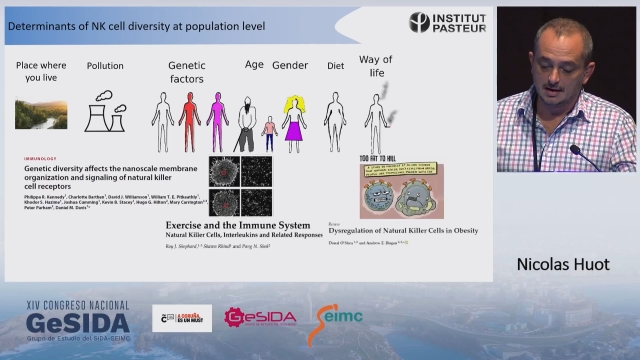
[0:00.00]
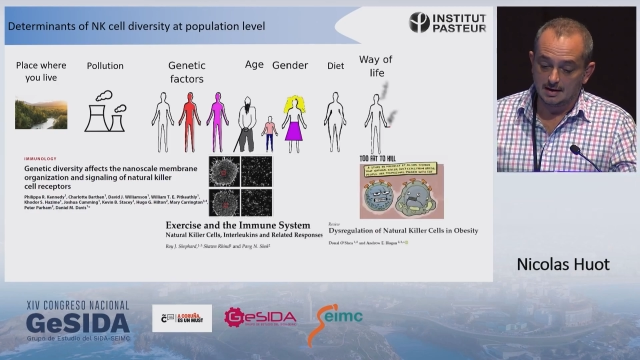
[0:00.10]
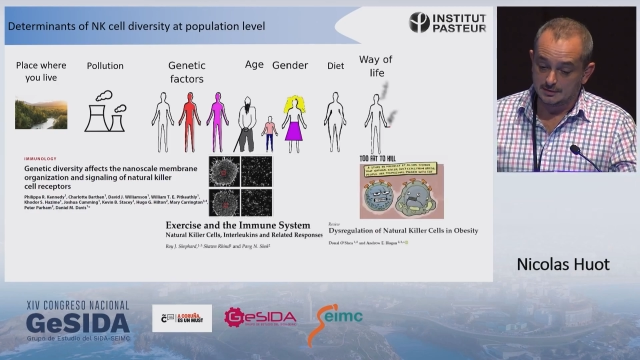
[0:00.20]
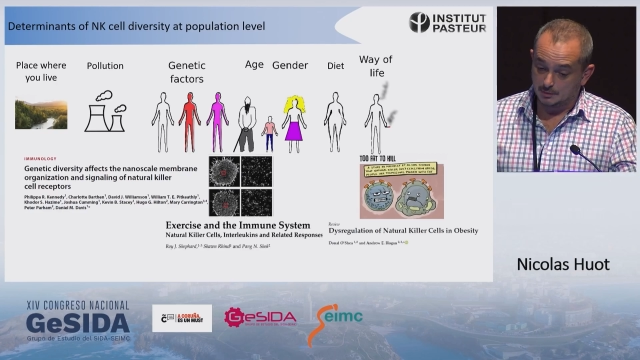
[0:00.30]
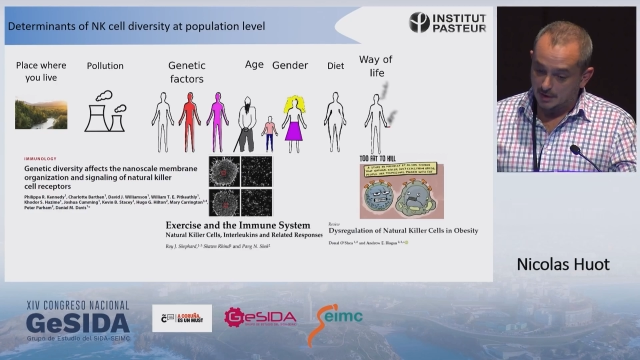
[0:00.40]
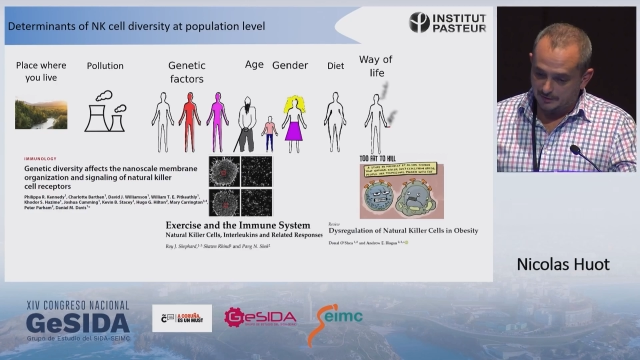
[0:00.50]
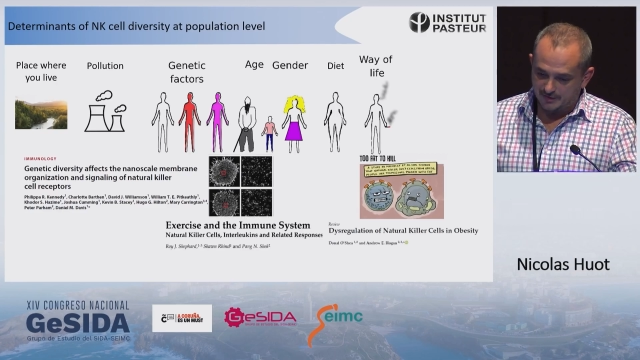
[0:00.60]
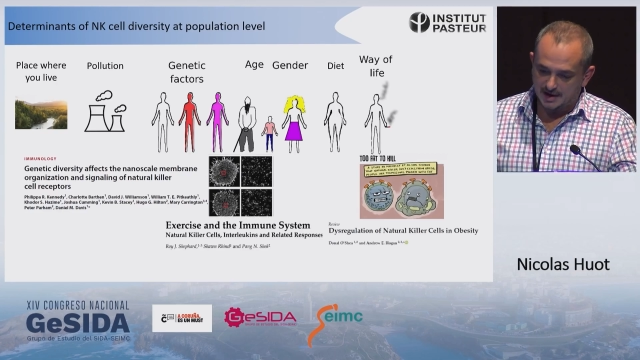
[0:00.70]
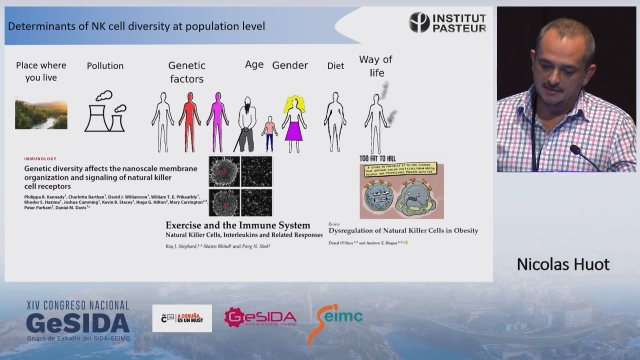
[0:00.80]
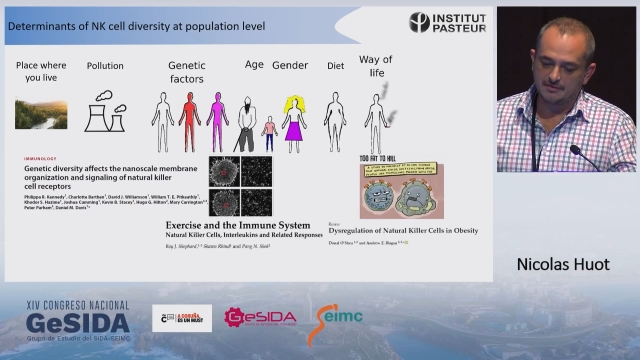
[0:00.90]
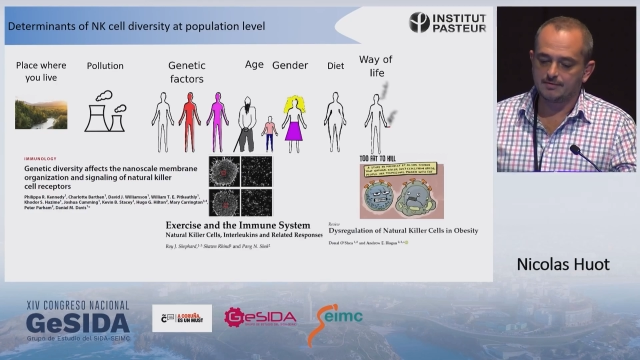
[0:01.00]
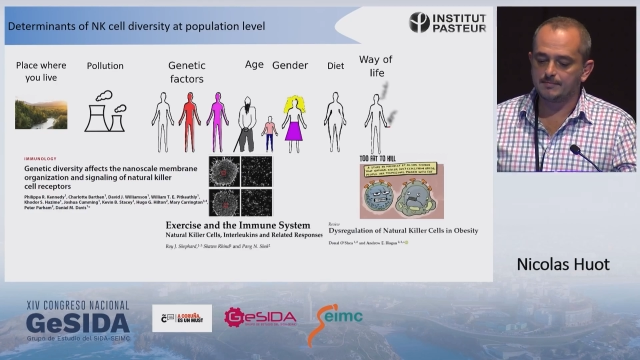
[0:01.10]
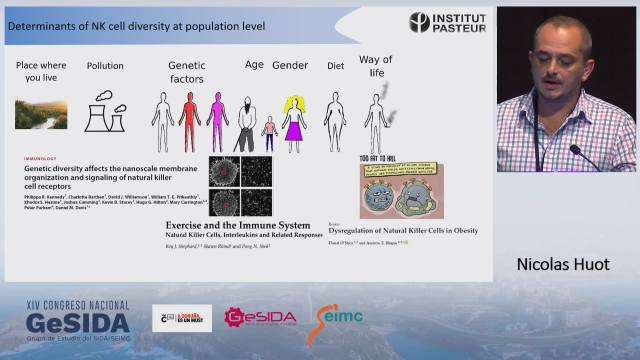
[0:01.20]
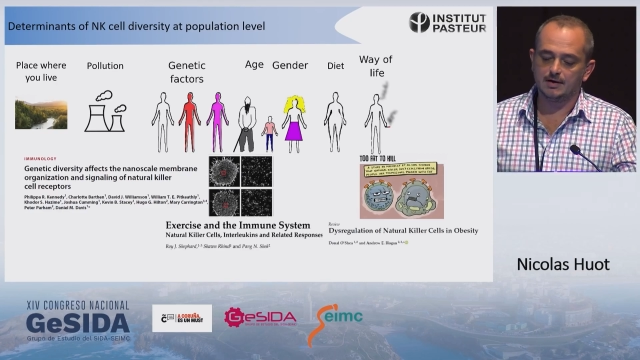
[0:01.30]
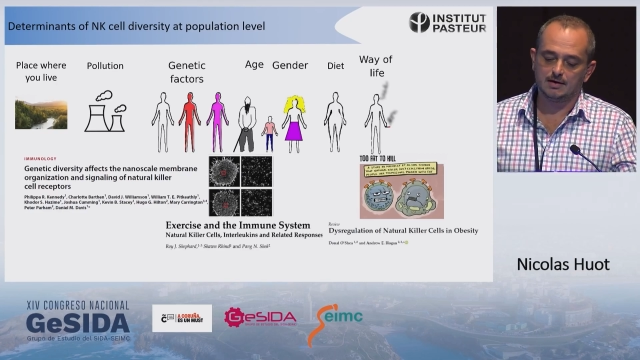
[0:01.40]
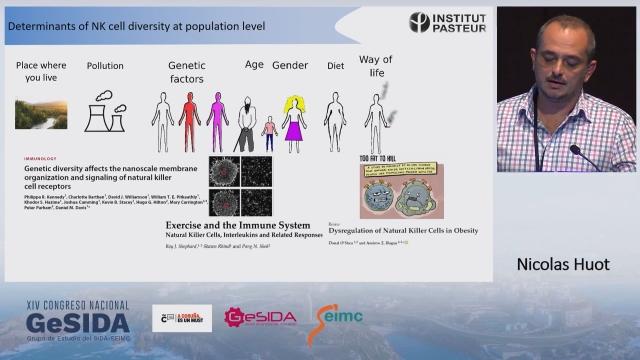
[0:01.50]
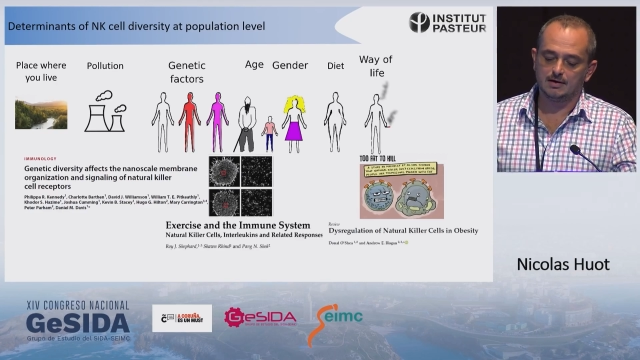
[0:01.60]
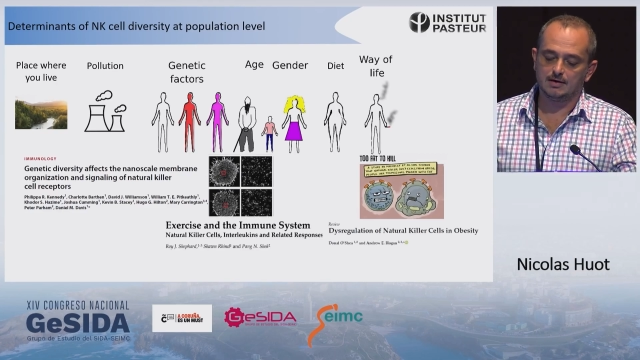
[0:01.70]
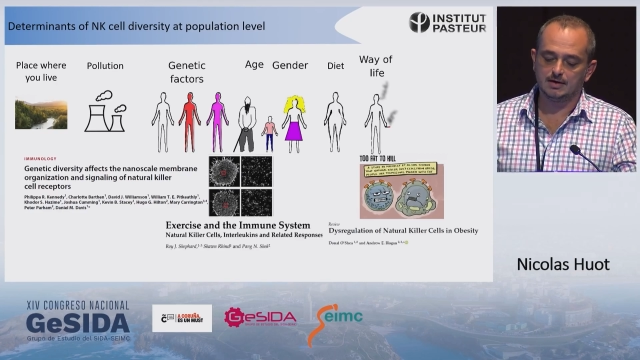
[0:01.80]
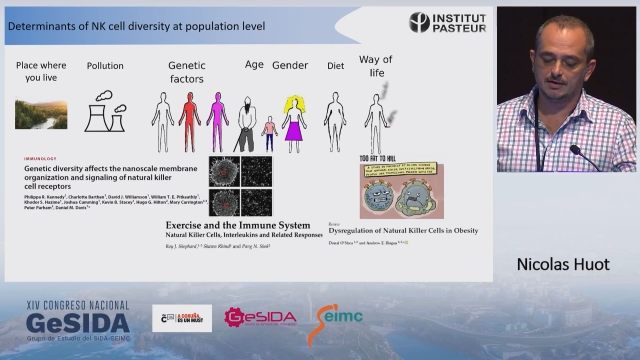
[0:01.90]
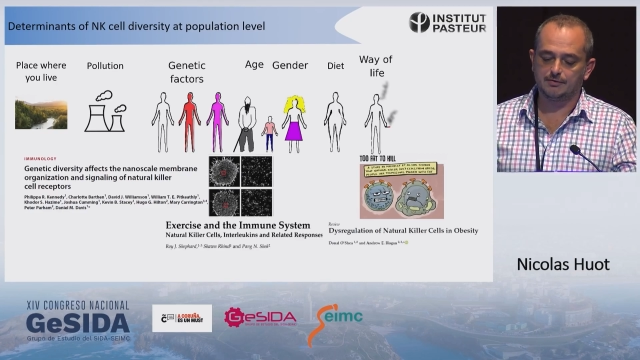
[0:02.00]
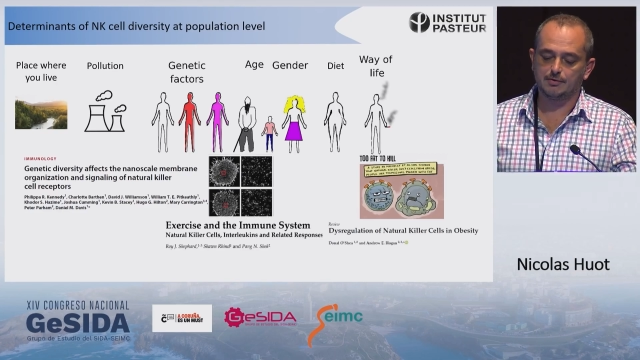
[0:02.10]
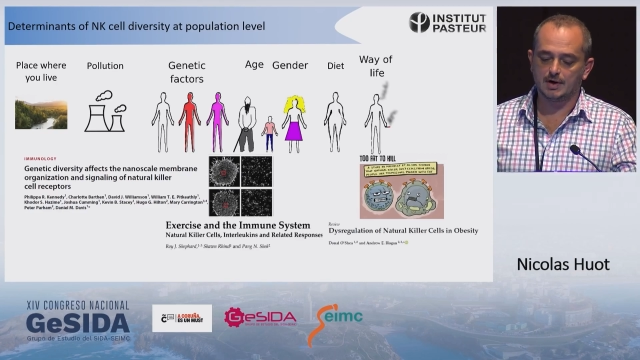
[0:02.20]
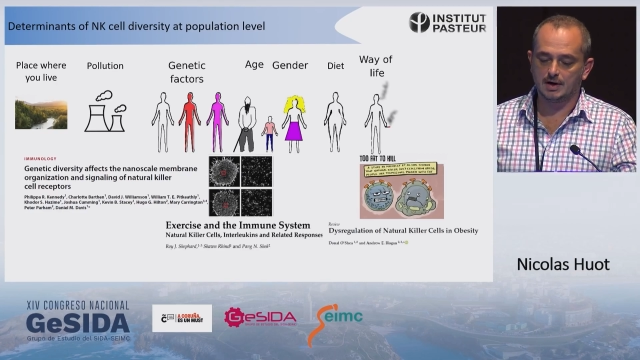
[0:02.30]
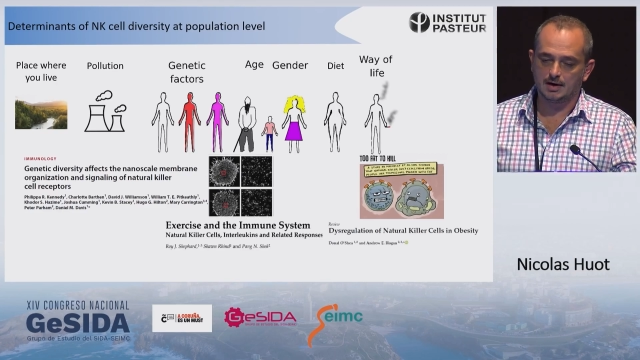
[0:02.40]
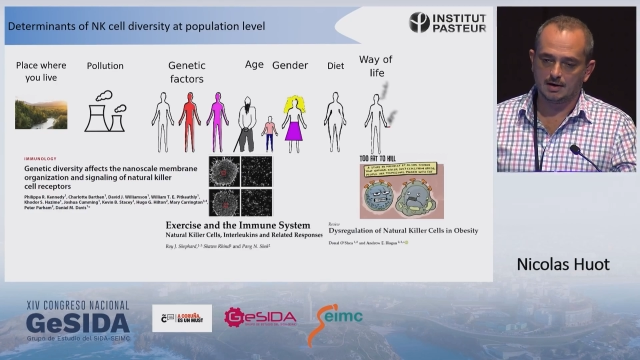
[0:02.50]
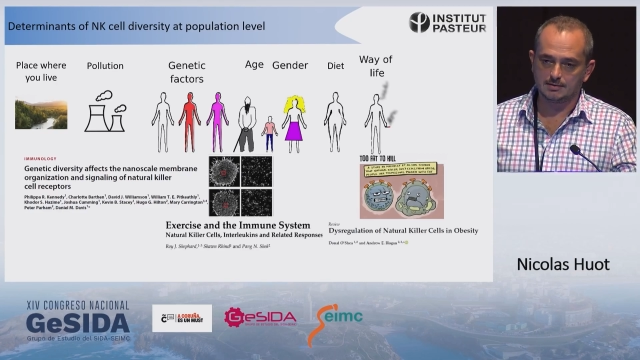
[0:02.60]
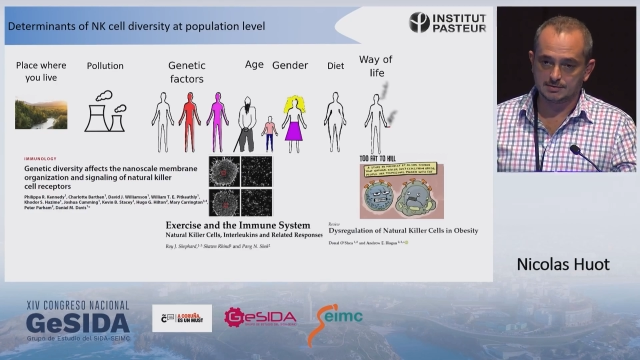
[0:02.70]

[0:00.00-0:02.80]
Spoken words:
The way of life, if you are